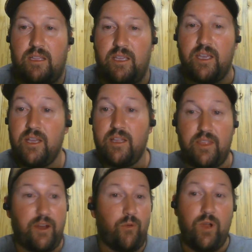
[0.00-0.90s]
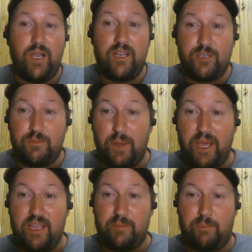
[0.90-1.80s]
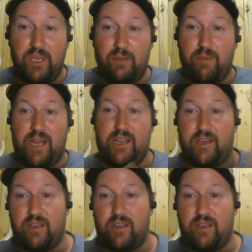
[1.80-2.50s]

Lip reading: there that are willing to pay the big money and go